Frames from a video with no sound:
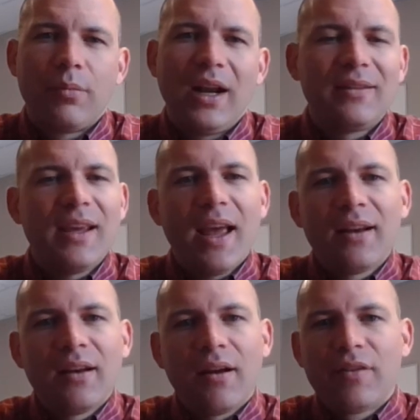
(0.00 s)
But at the
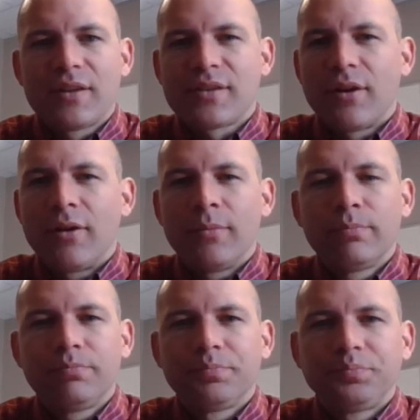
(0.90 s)
end of the
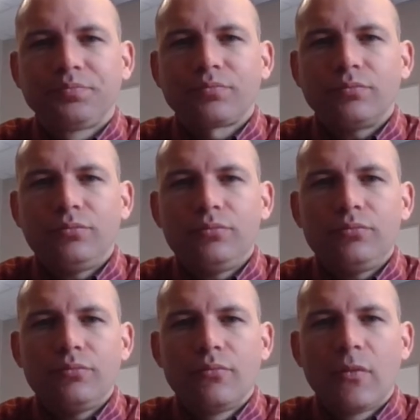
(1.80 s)
psalm,
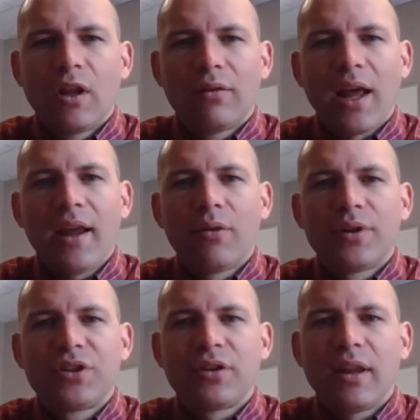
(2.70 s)
the
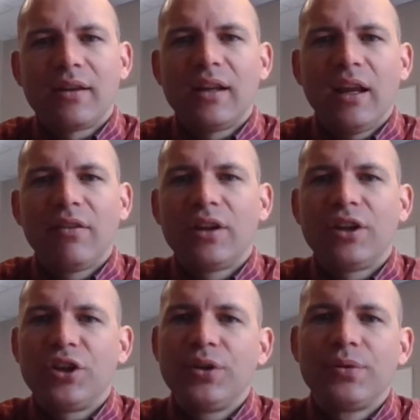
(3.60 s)
language that
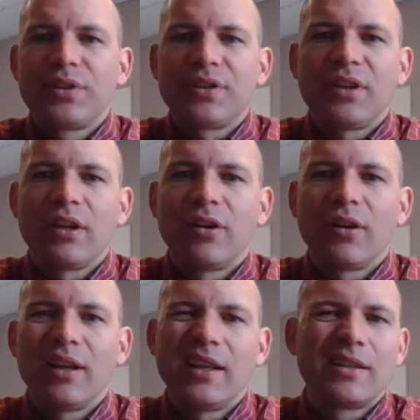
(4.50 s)
David uses
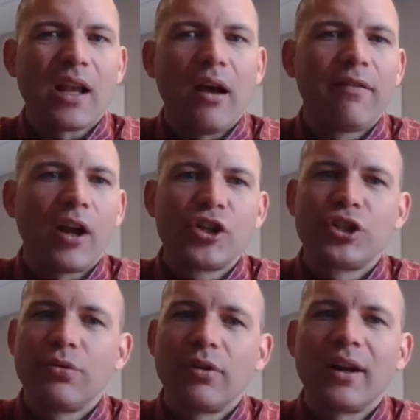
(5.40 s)
here is of
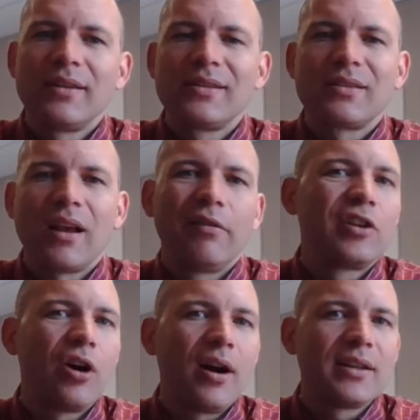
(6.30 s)
assurance
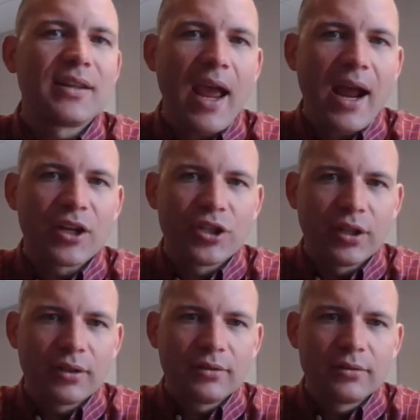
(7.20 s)
of God's
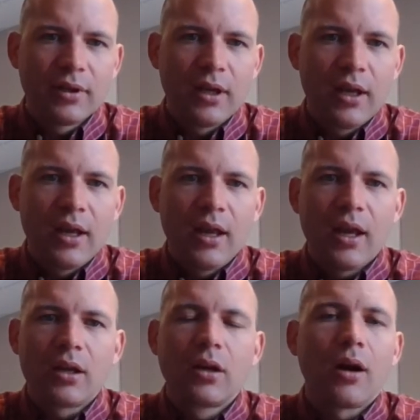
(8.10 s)
action
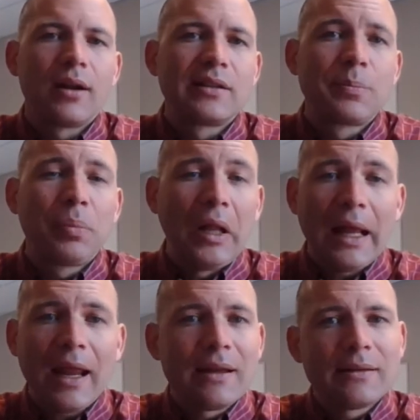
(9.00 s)
and God's
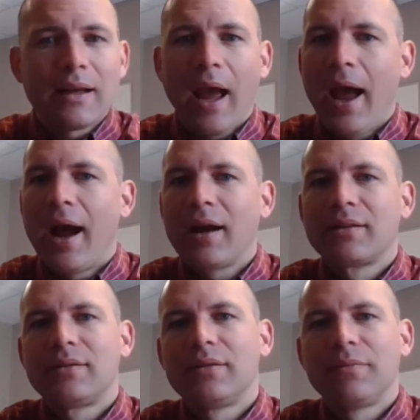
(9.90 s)
plan to
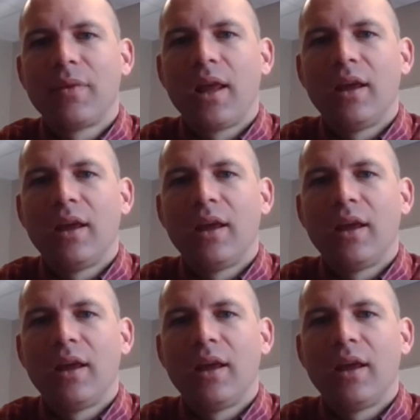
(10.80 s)
act,